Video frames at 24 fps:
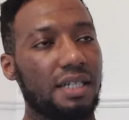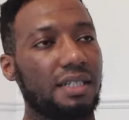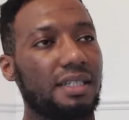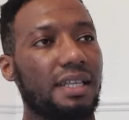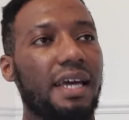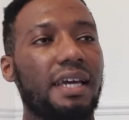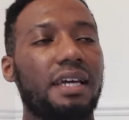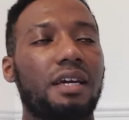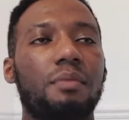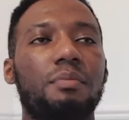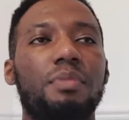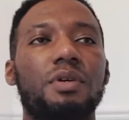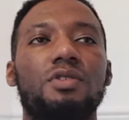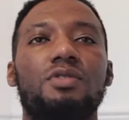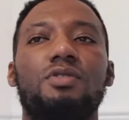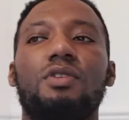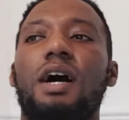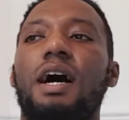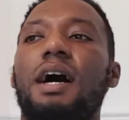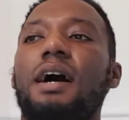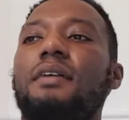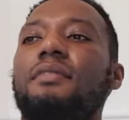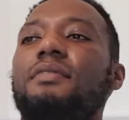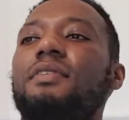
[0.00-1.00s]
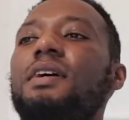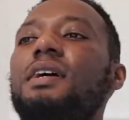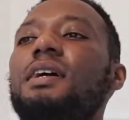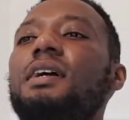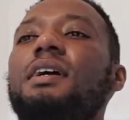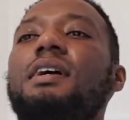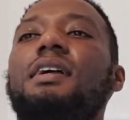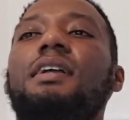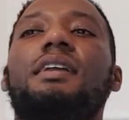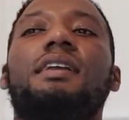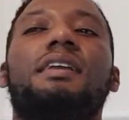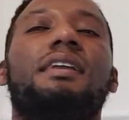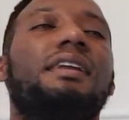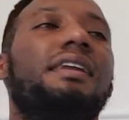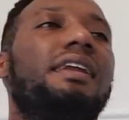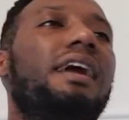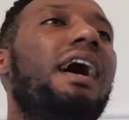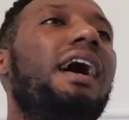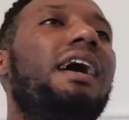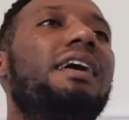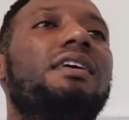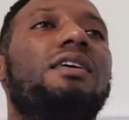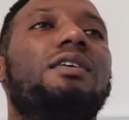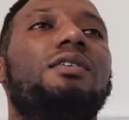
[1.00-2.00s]
they could be driving,
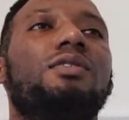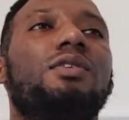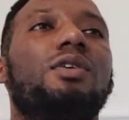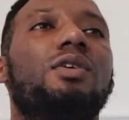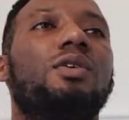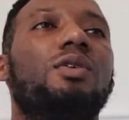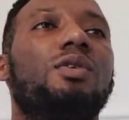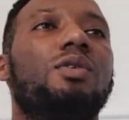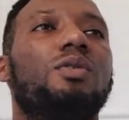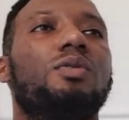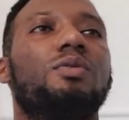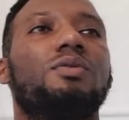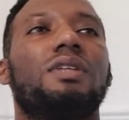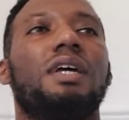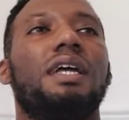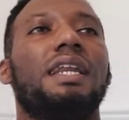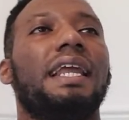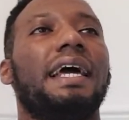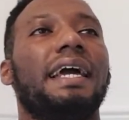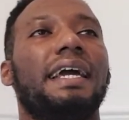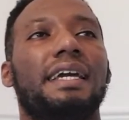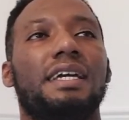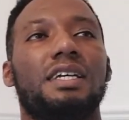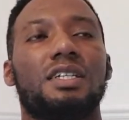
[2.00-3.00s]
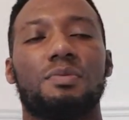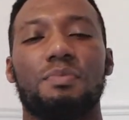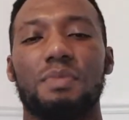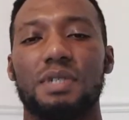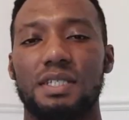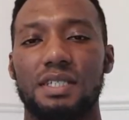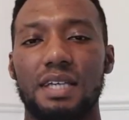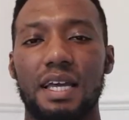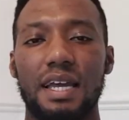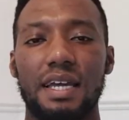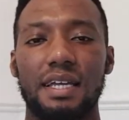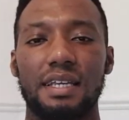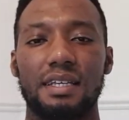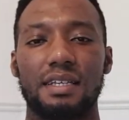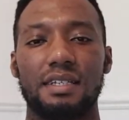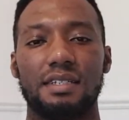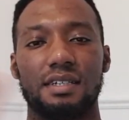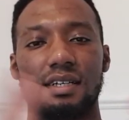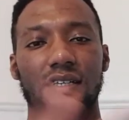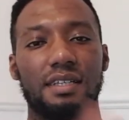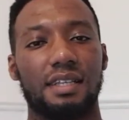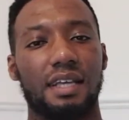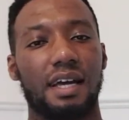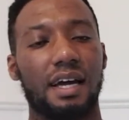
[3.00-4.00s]
I don't know, the latest Mercedes
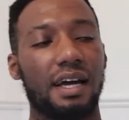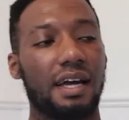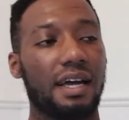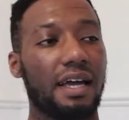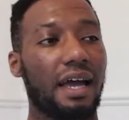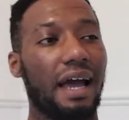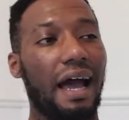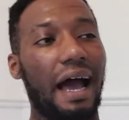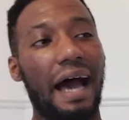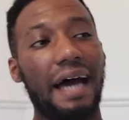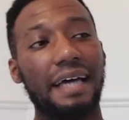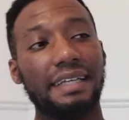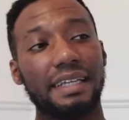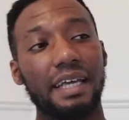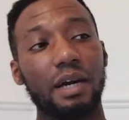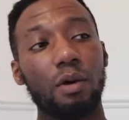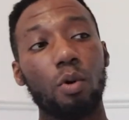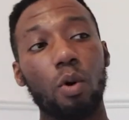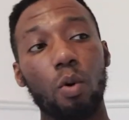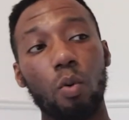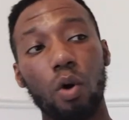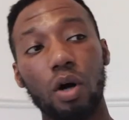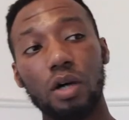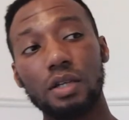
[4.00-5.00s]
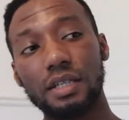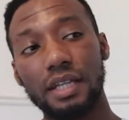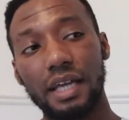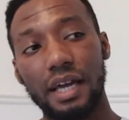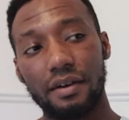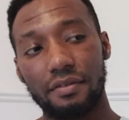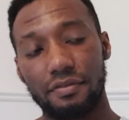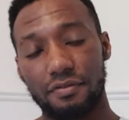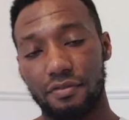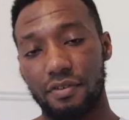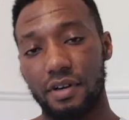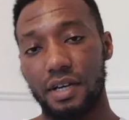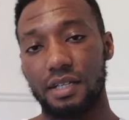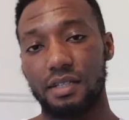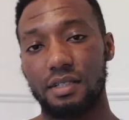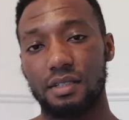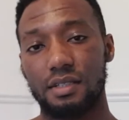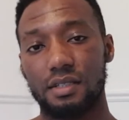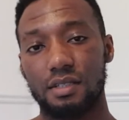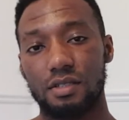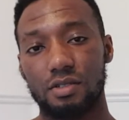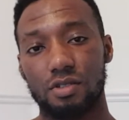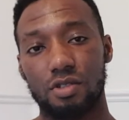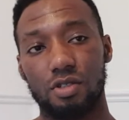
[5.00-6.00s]
and that, and they will want their
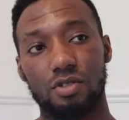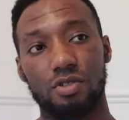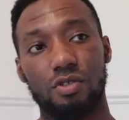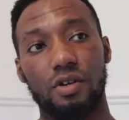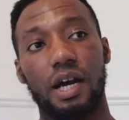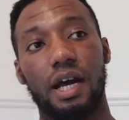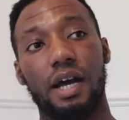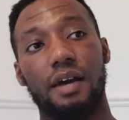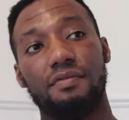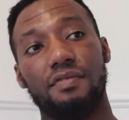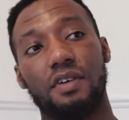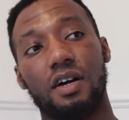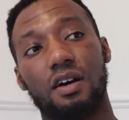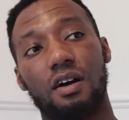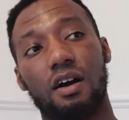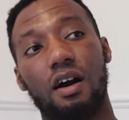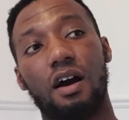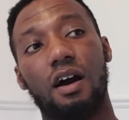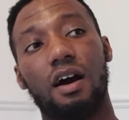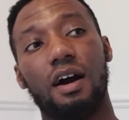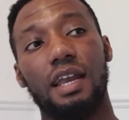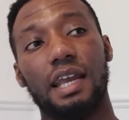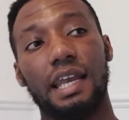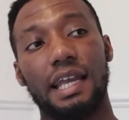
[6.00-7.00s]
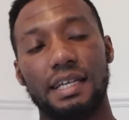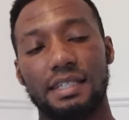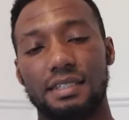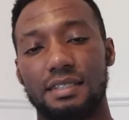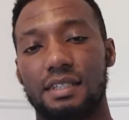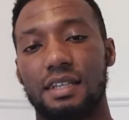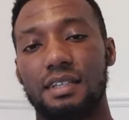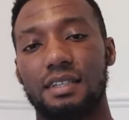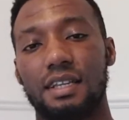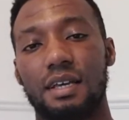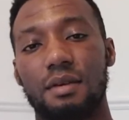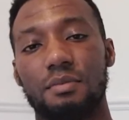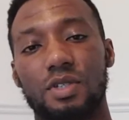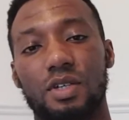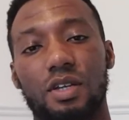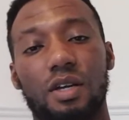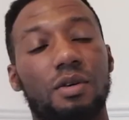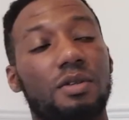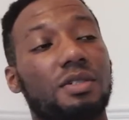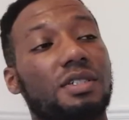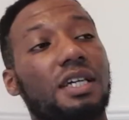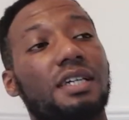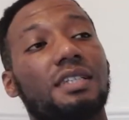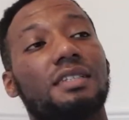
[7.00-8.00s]
friend to drive a car less than them. So they
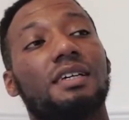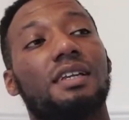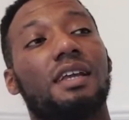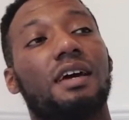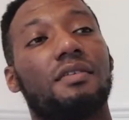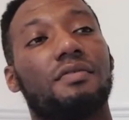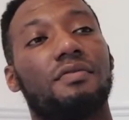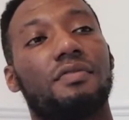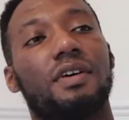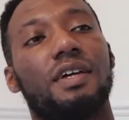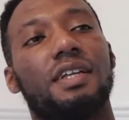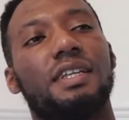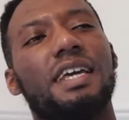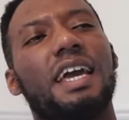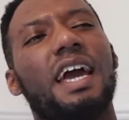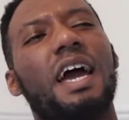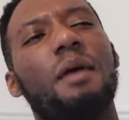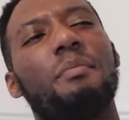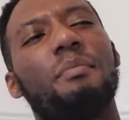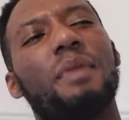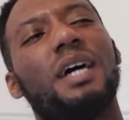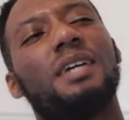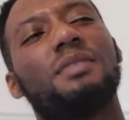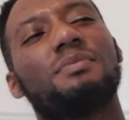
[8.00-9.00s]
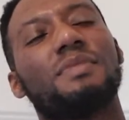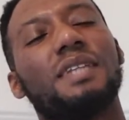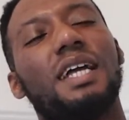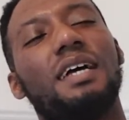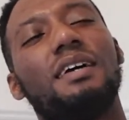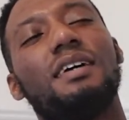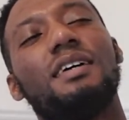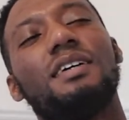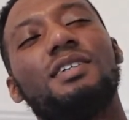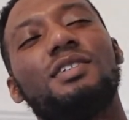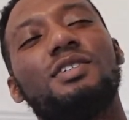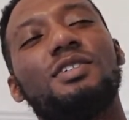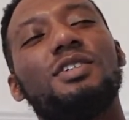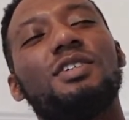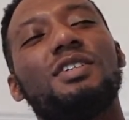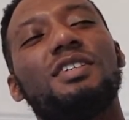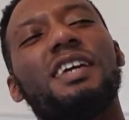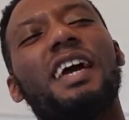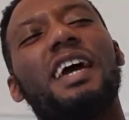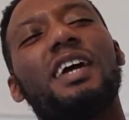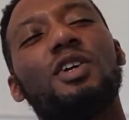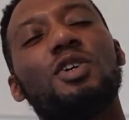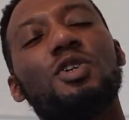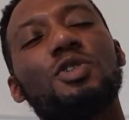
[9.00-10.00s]
will say to their friend, "Yeah, man,
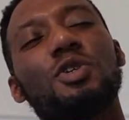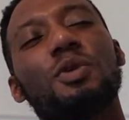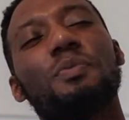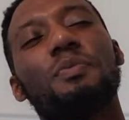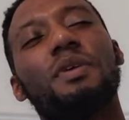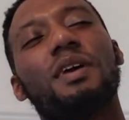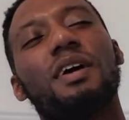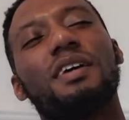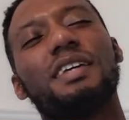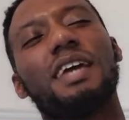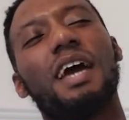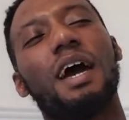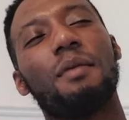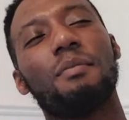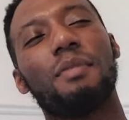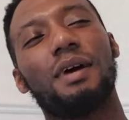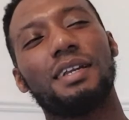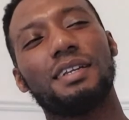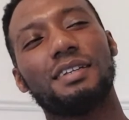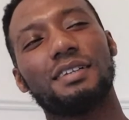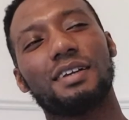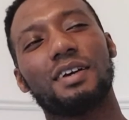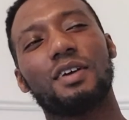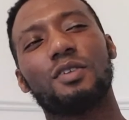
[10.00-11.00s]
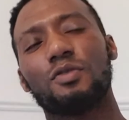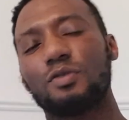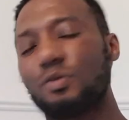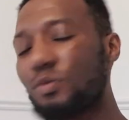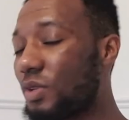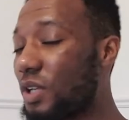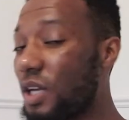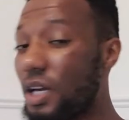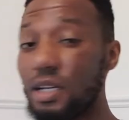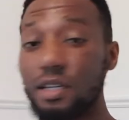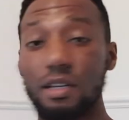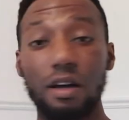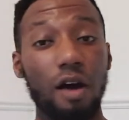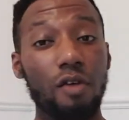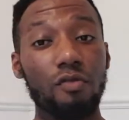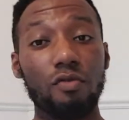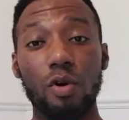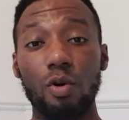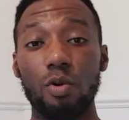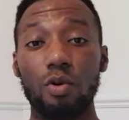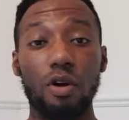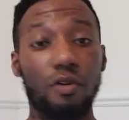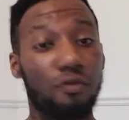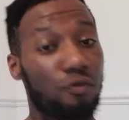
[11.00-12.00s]
yeah, you should be, yeah, man, there's nothing
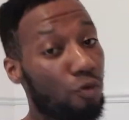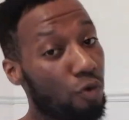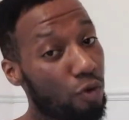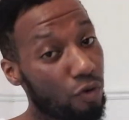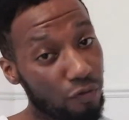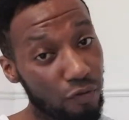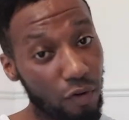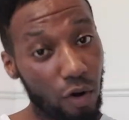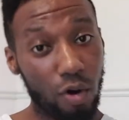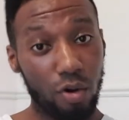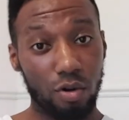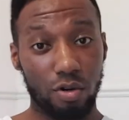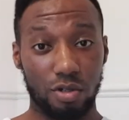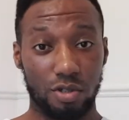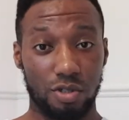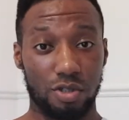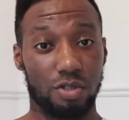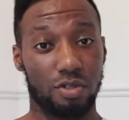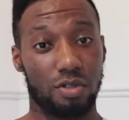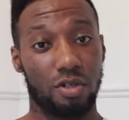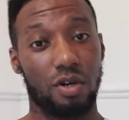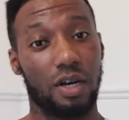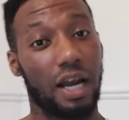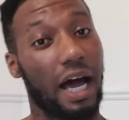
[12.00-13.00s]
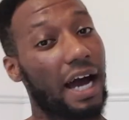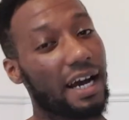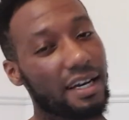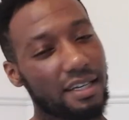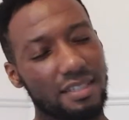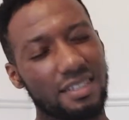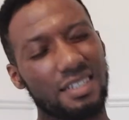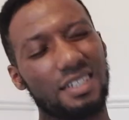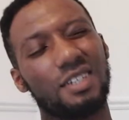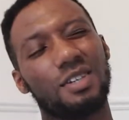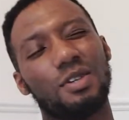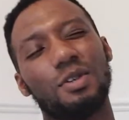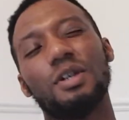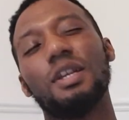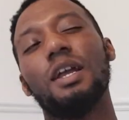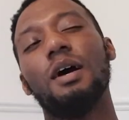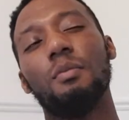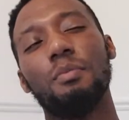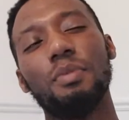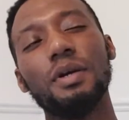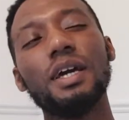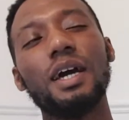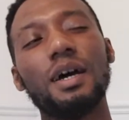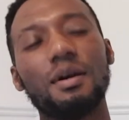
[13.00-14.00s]
wrong with a Ford Focus, you know, like I can see you in a
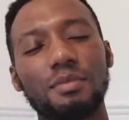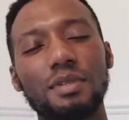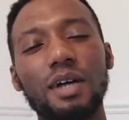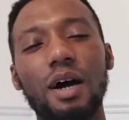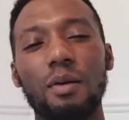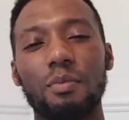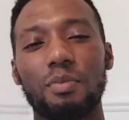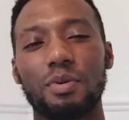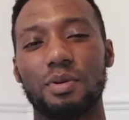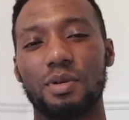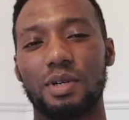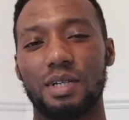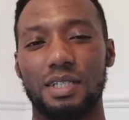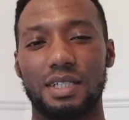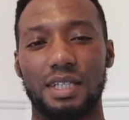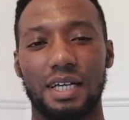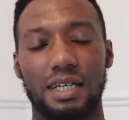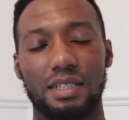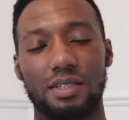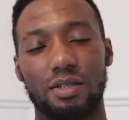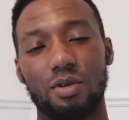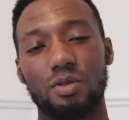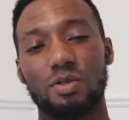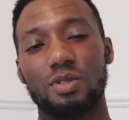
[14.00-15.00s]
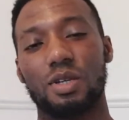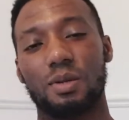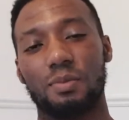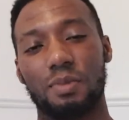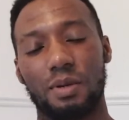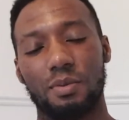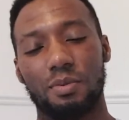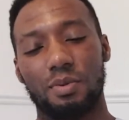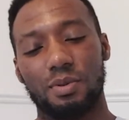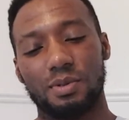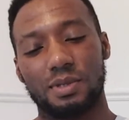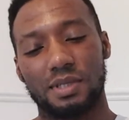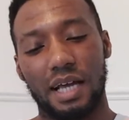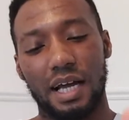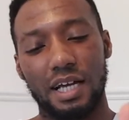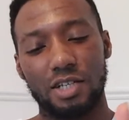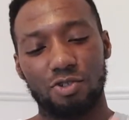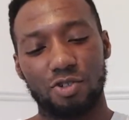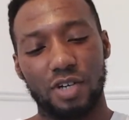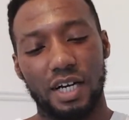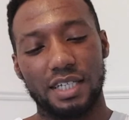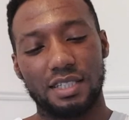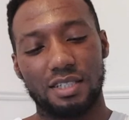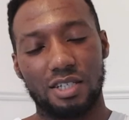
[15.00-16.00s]
BMW and that." Those are the people that
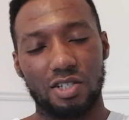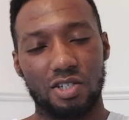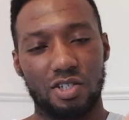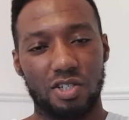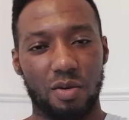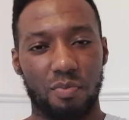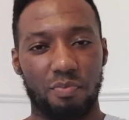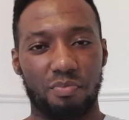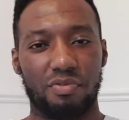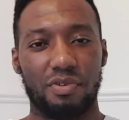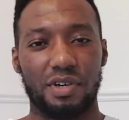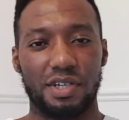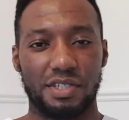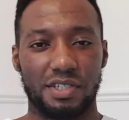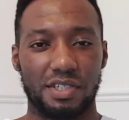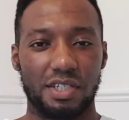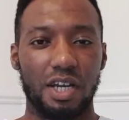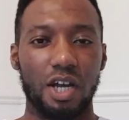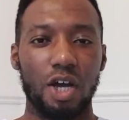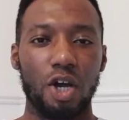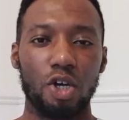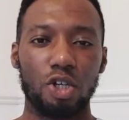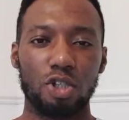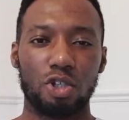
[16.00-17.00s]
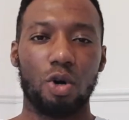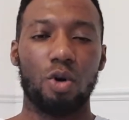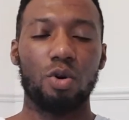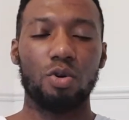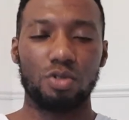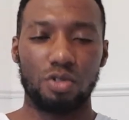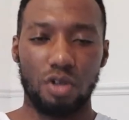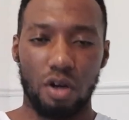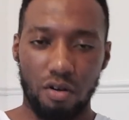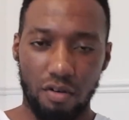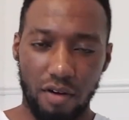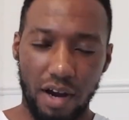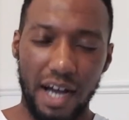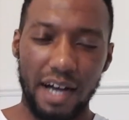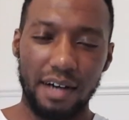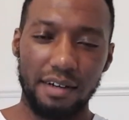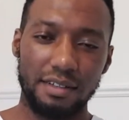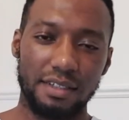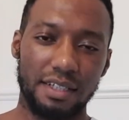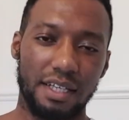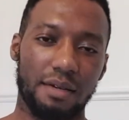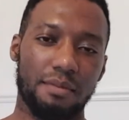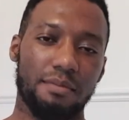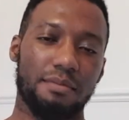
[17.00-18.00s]
try to suppress those
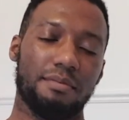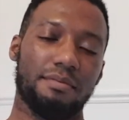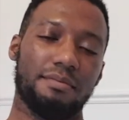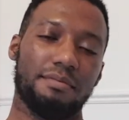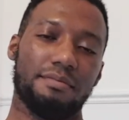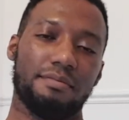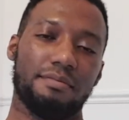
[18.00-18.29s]
around them.